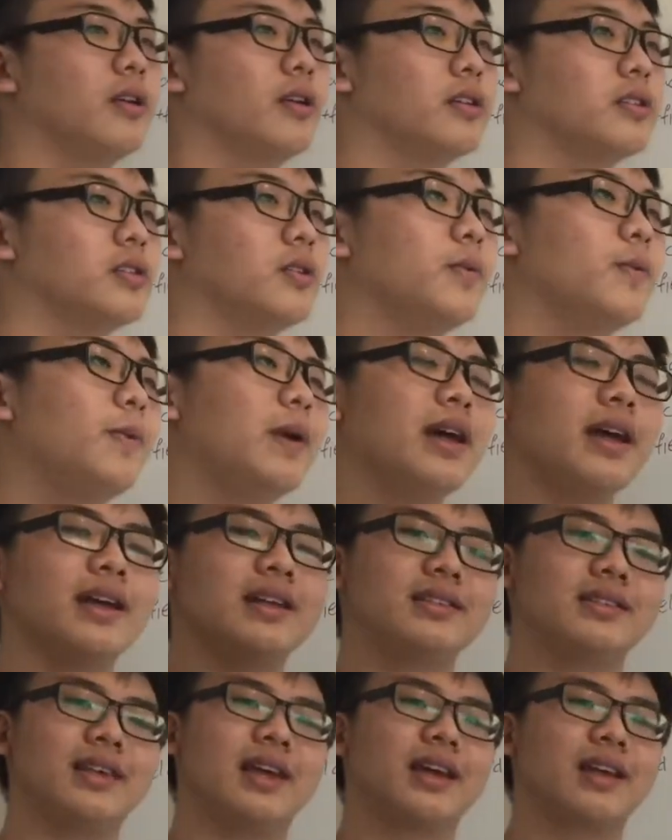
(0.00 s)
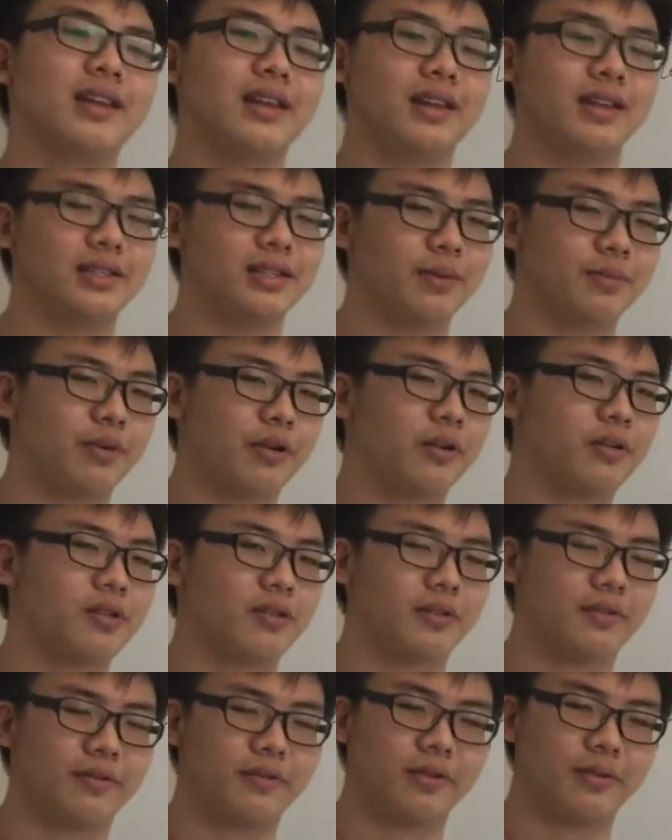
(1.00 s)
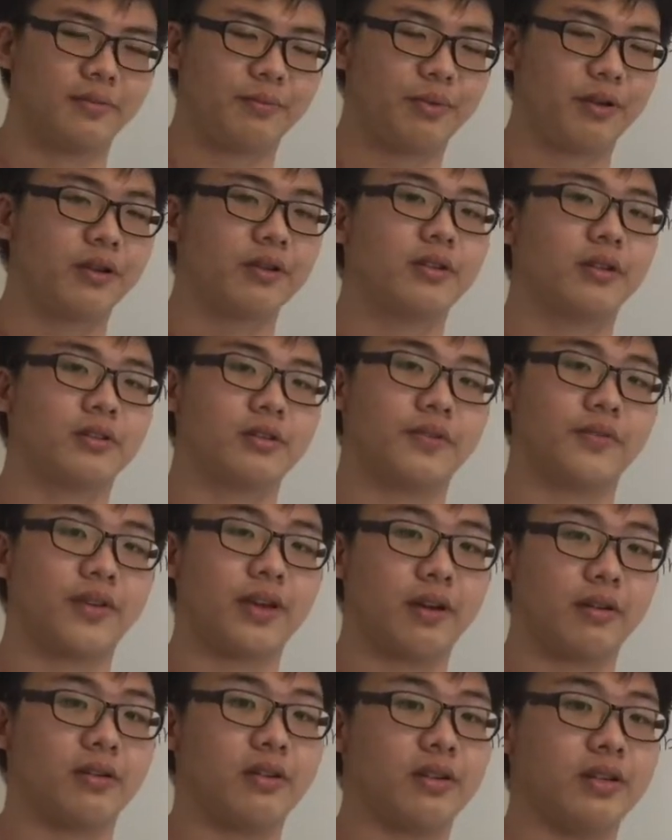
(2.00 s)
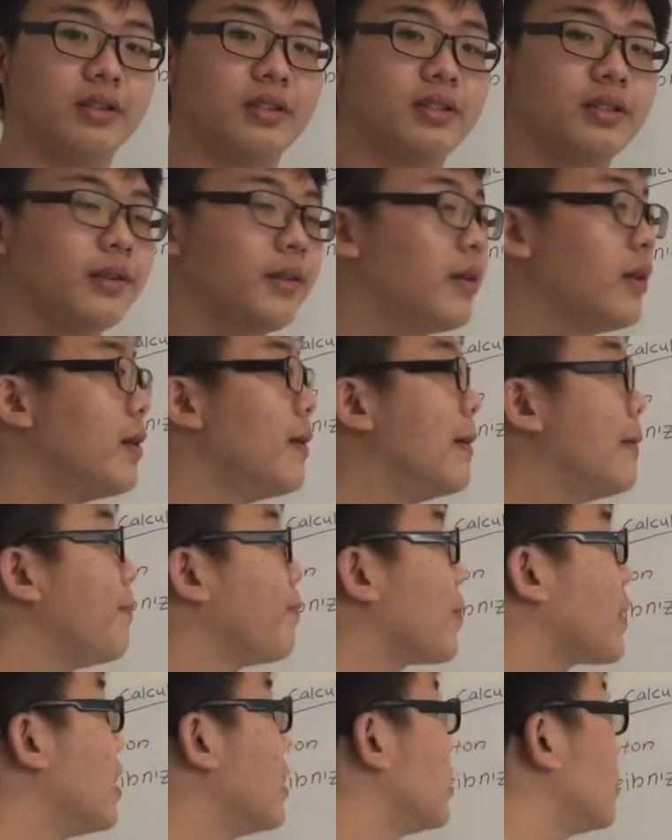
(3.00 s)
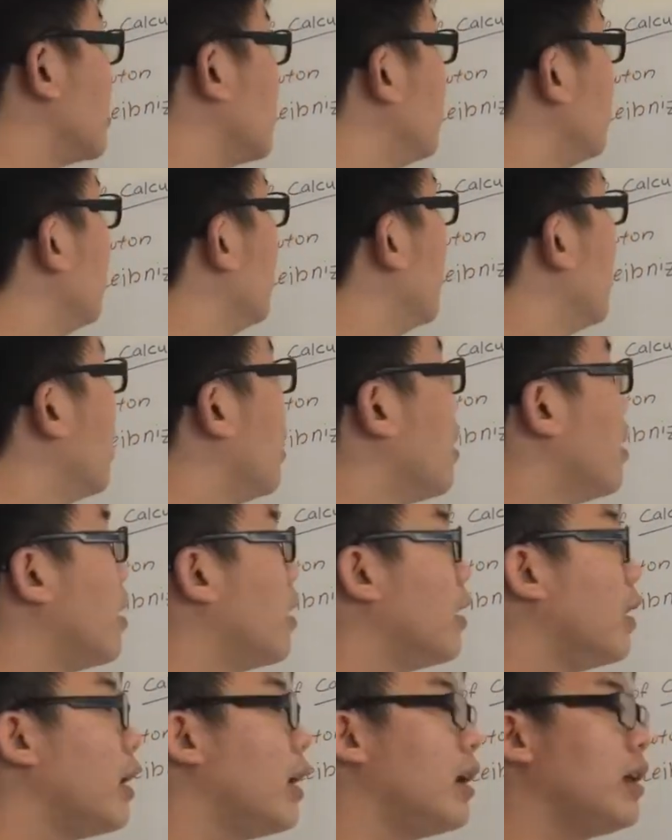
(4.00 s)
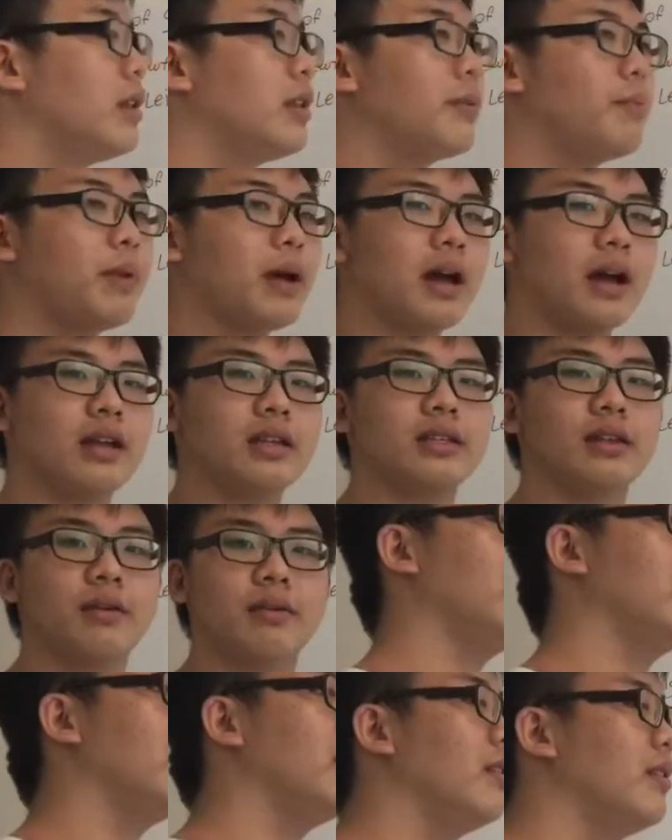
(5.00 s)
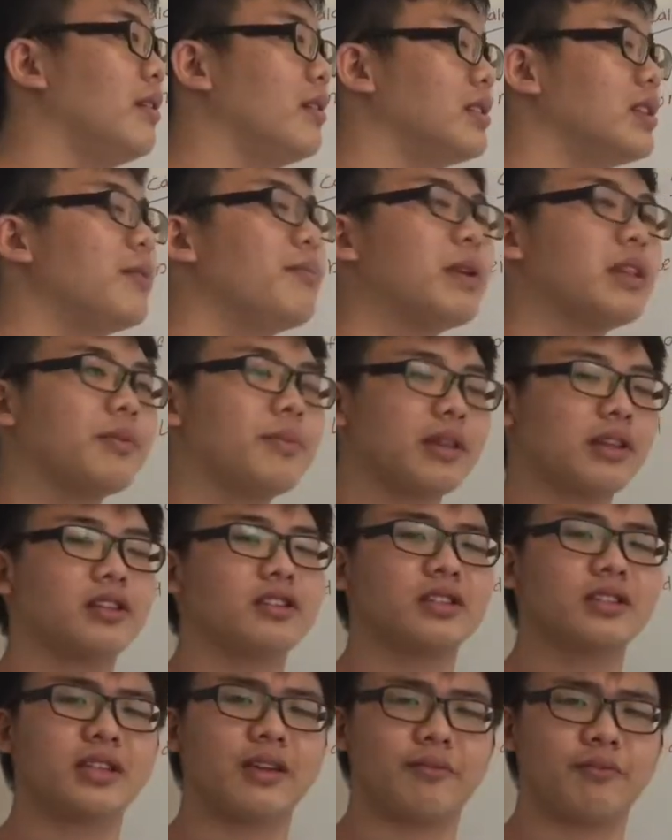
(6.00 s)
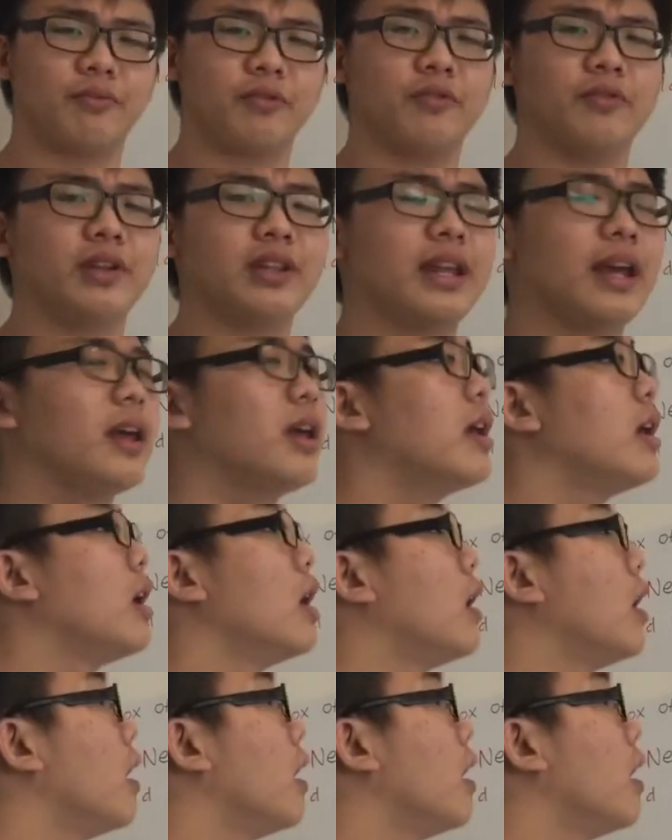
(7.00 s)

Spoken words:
So, what exactly is the paradox of calculus? So, in the past, some mathematicians have proven that